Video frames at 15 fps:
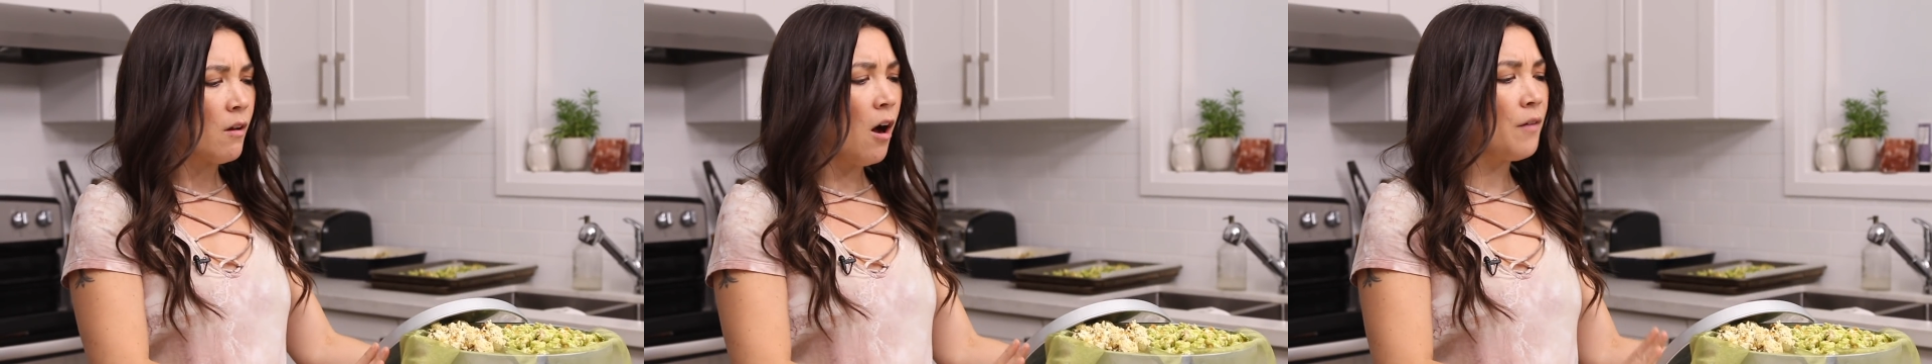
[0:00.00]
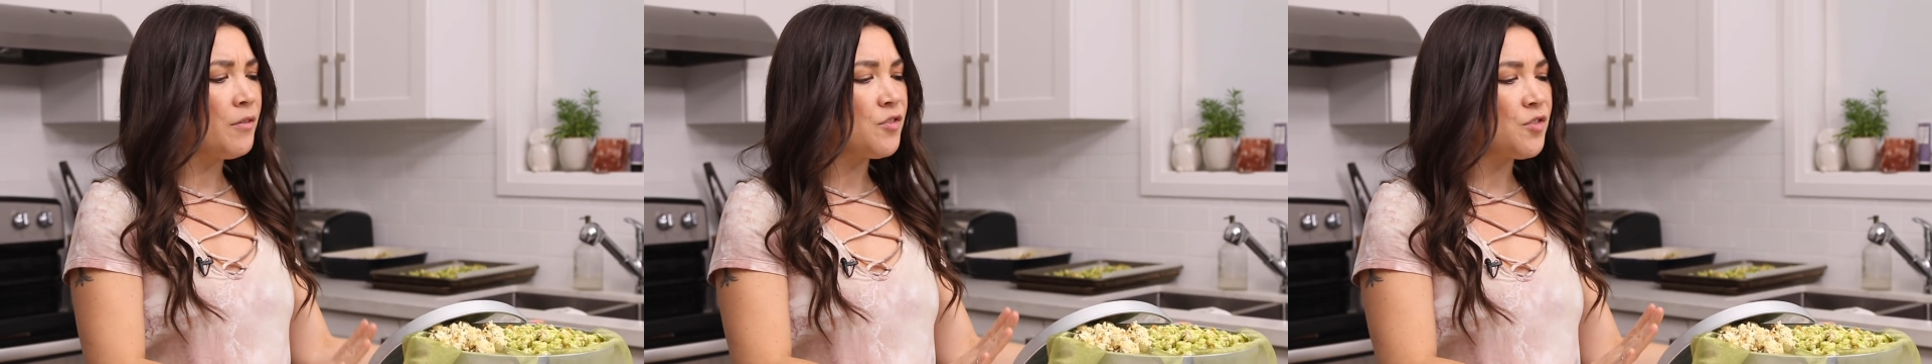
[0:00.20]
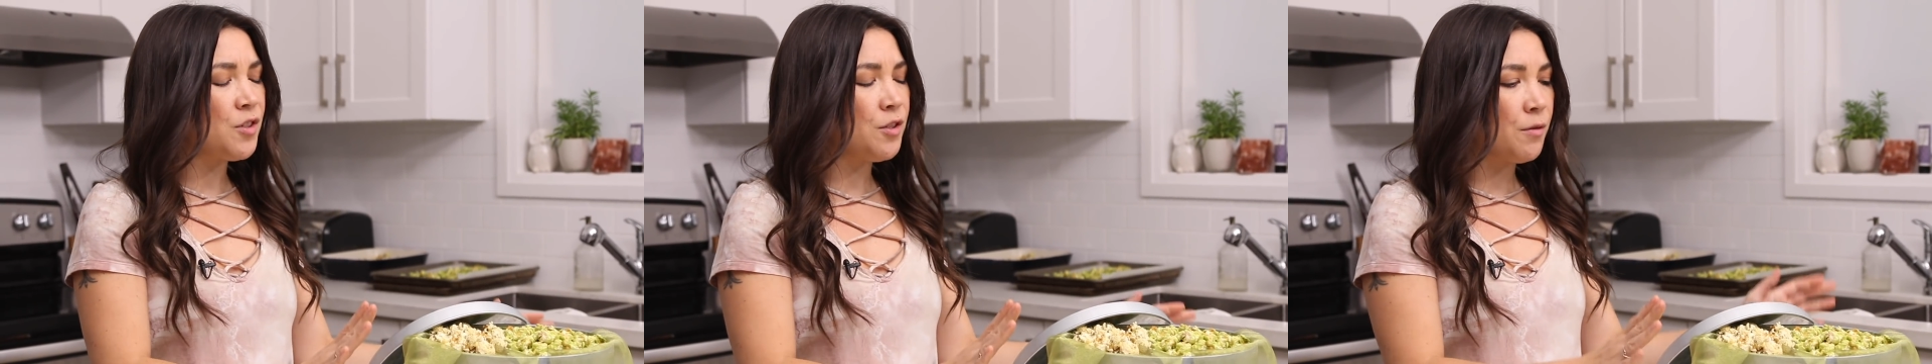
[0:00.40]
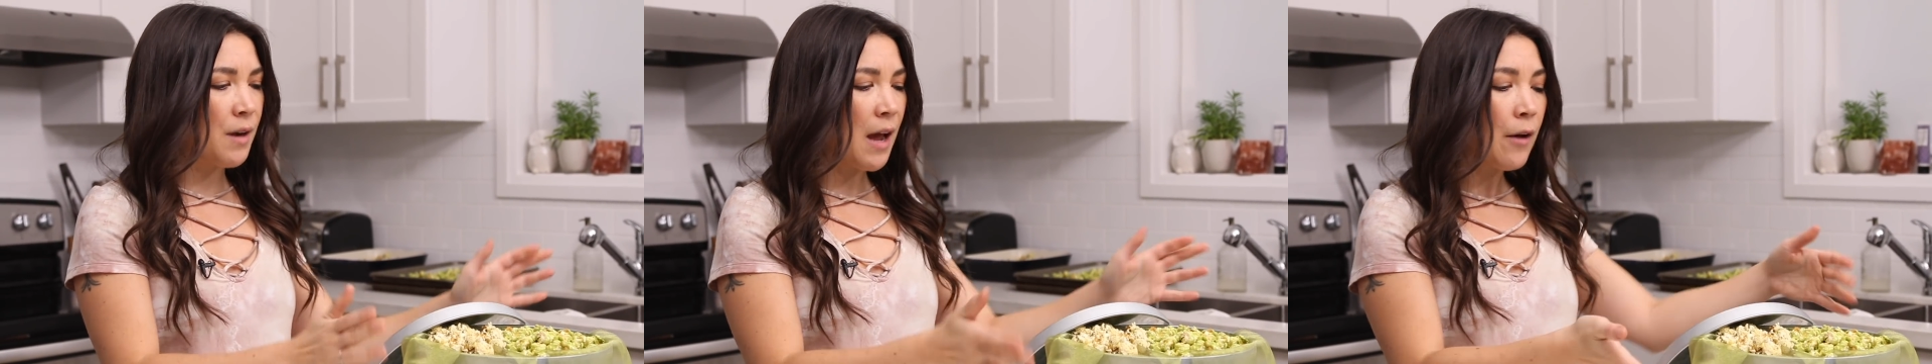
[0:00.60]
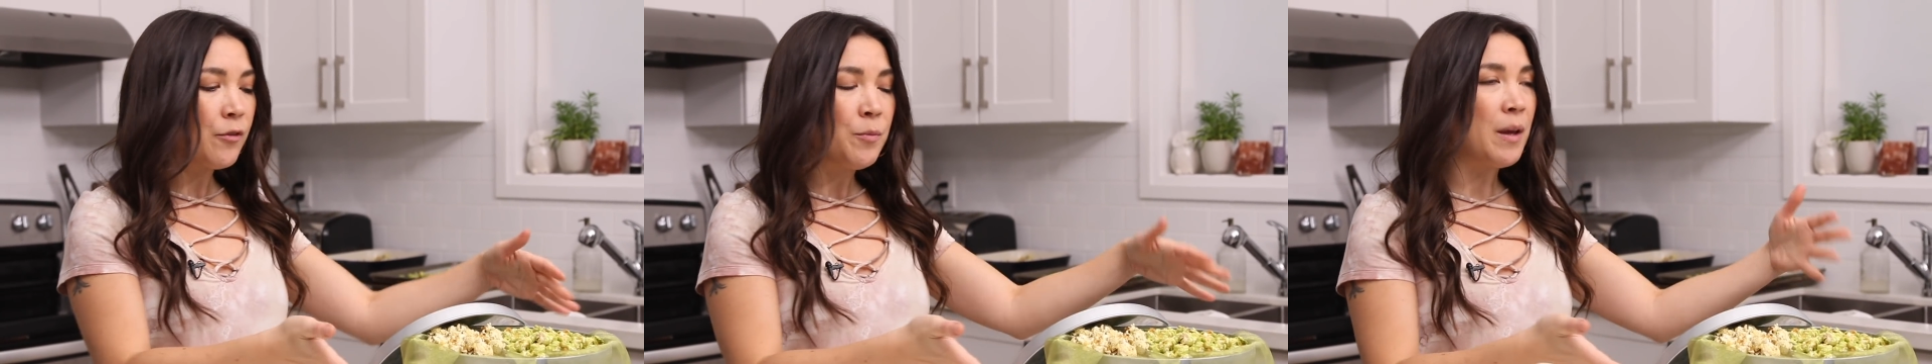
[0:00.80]
Obviously you don't
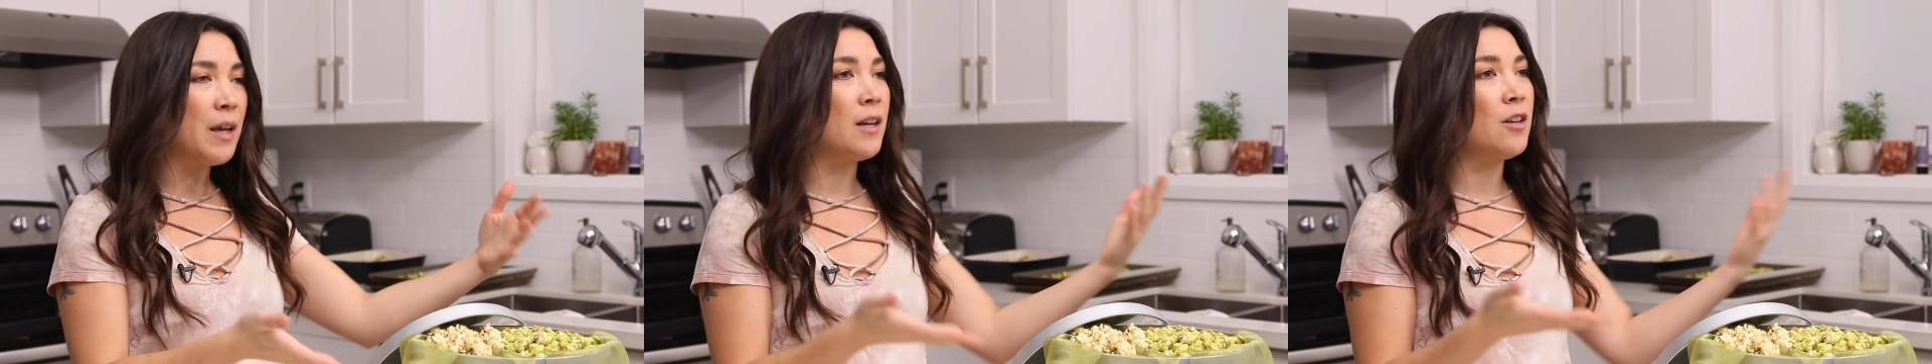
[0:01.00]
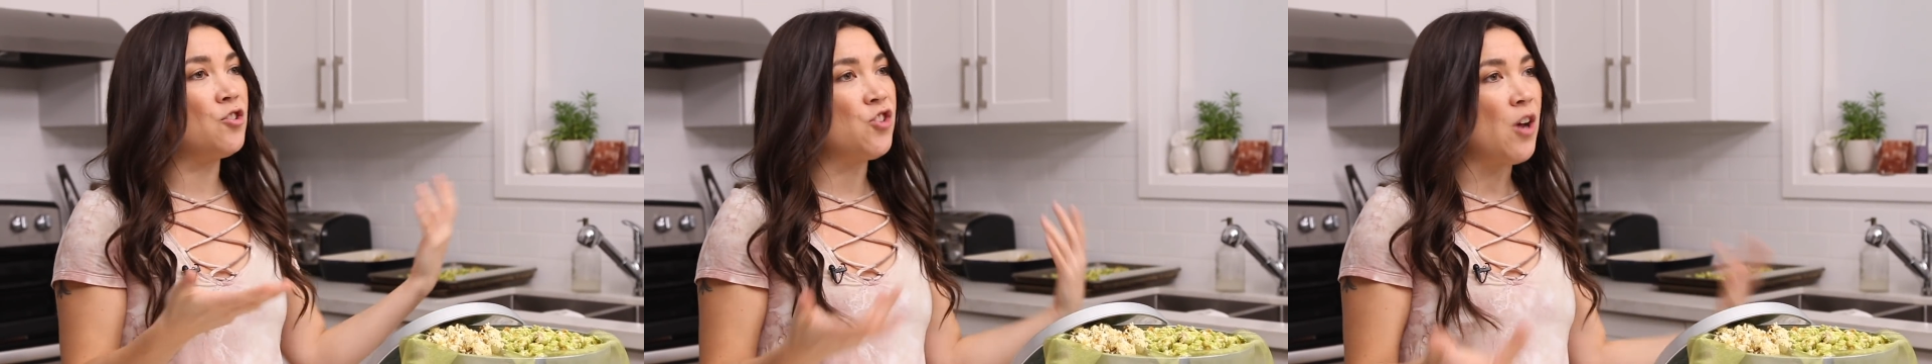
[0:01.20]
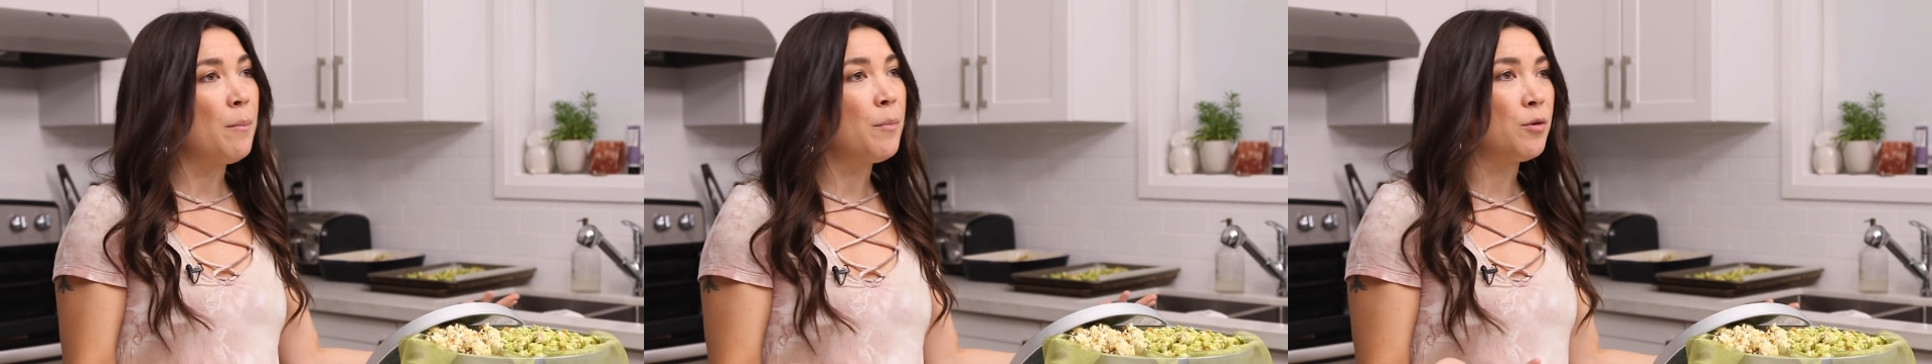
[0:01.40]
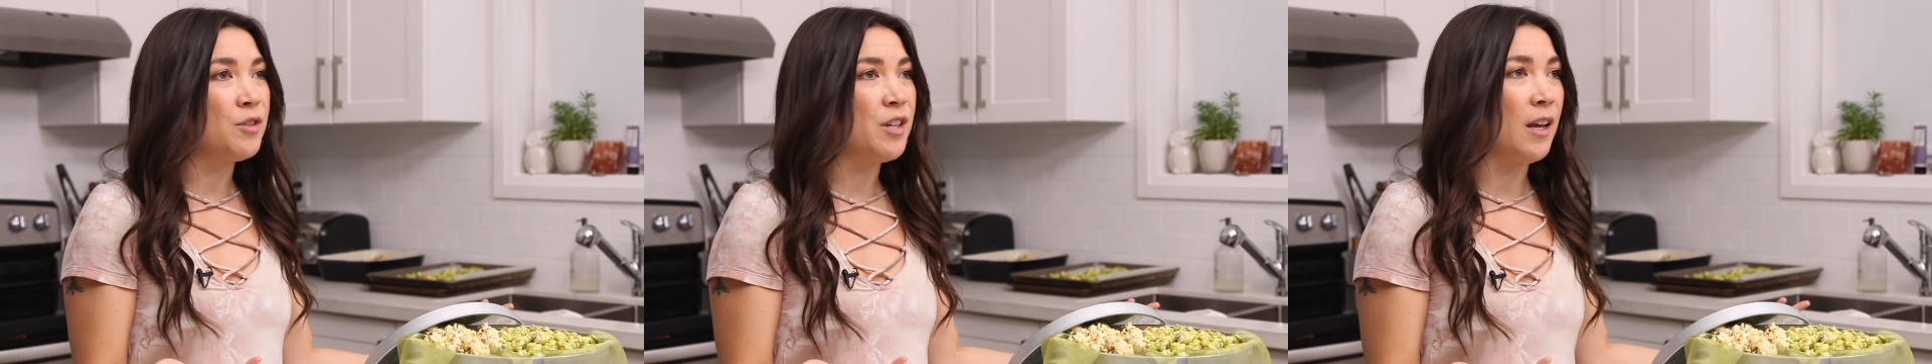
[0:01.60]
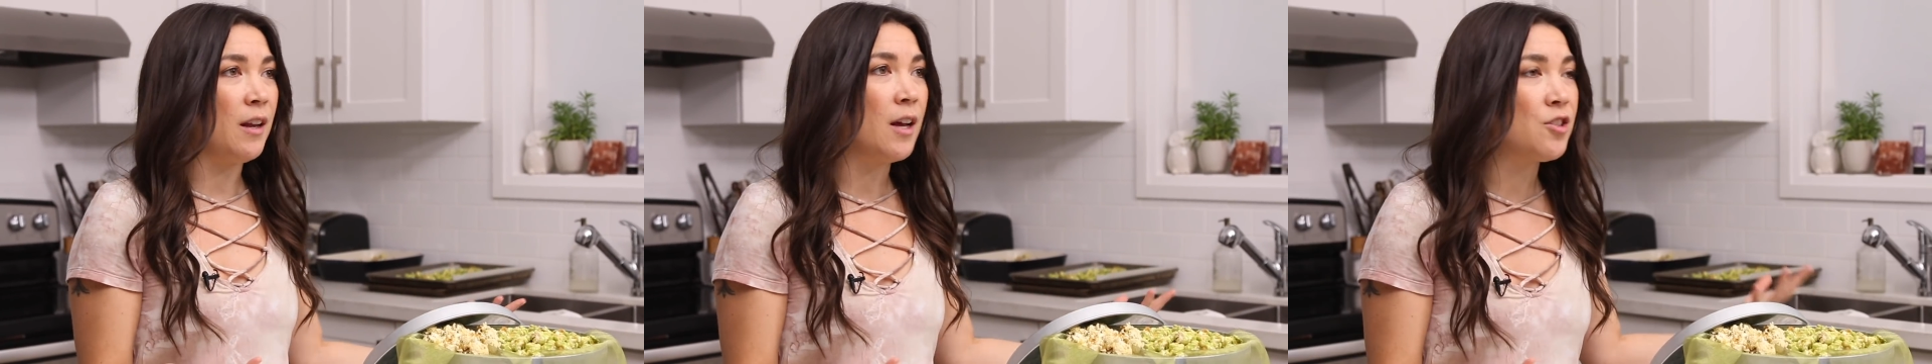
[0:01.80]
have to make it a jumbo
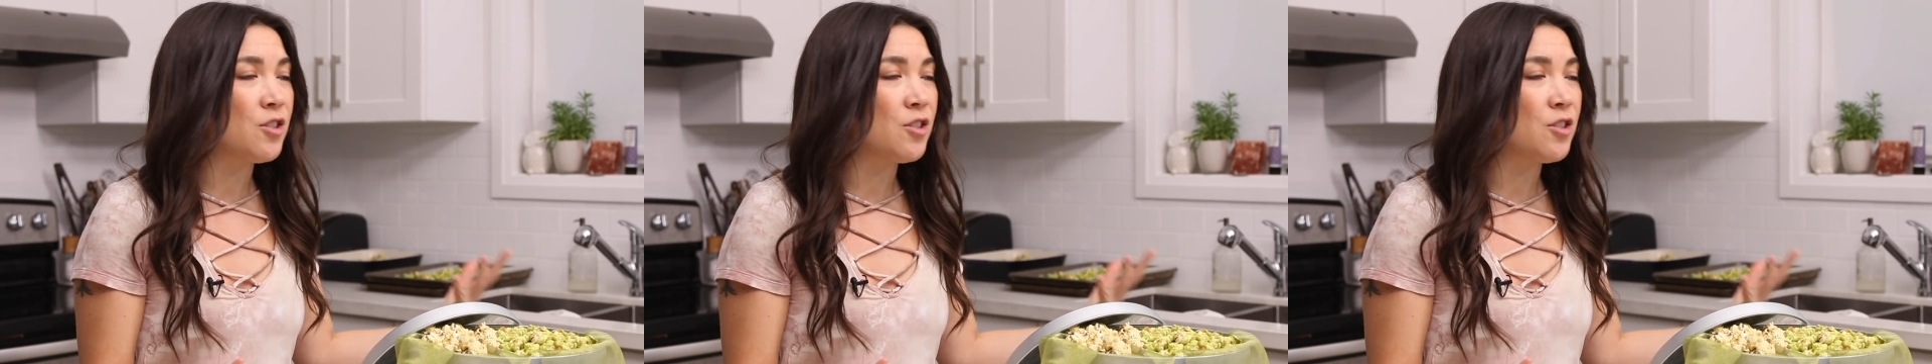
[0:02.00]
tin, I